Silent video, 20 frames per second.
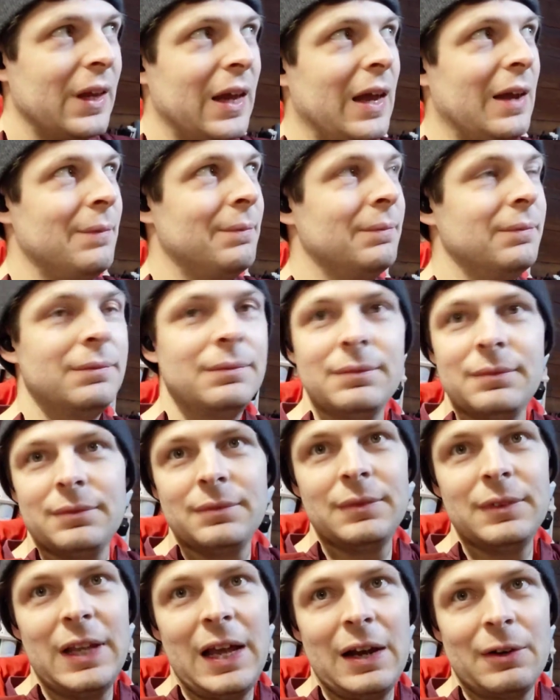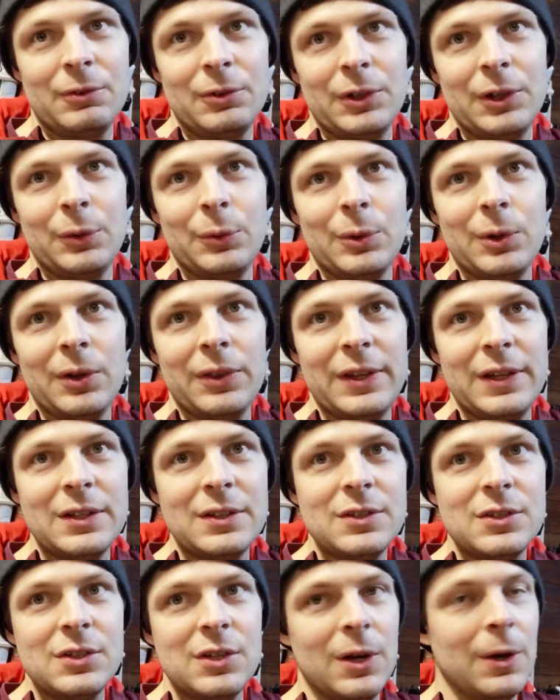I'm not really worth
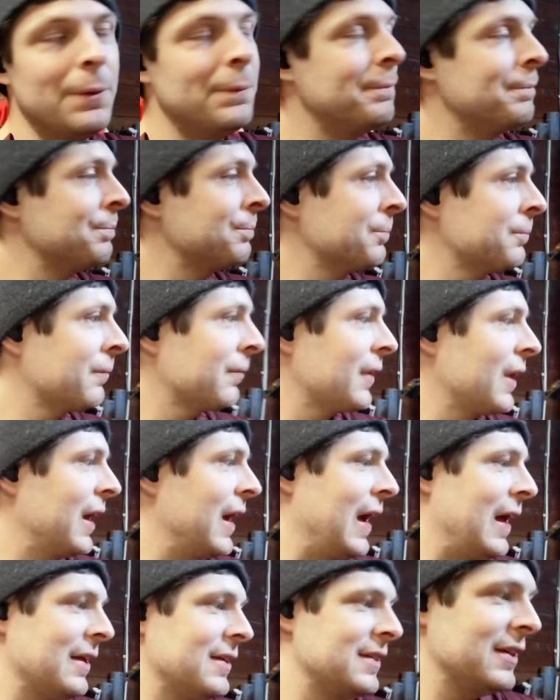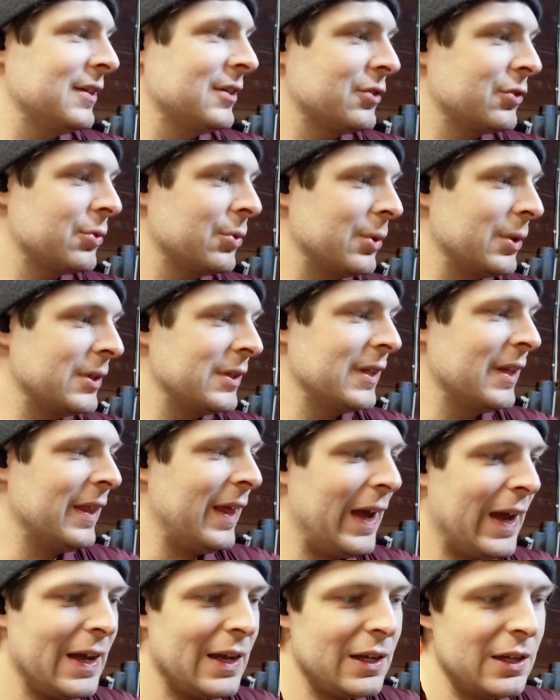it. So I'll screw it to
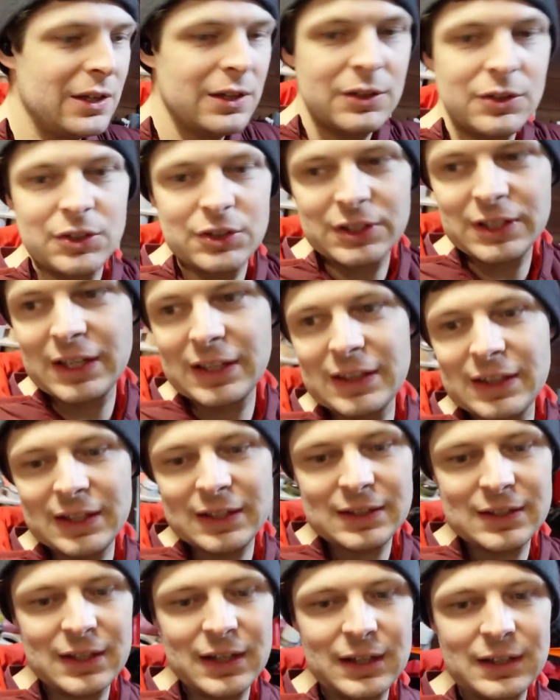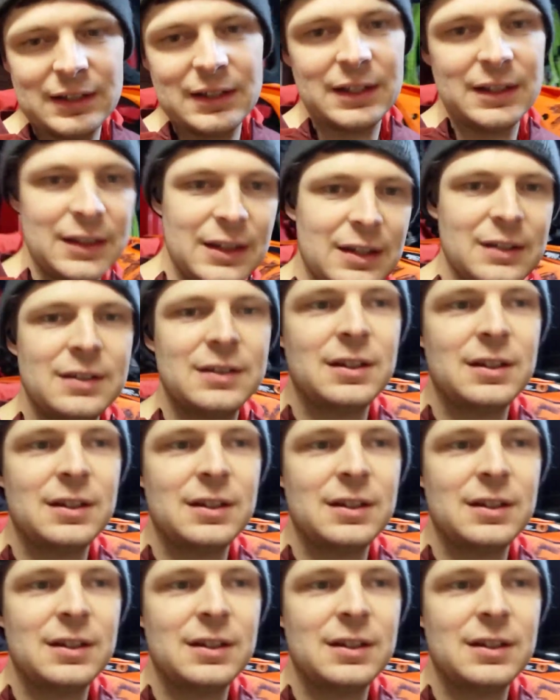that. Just get this in, get this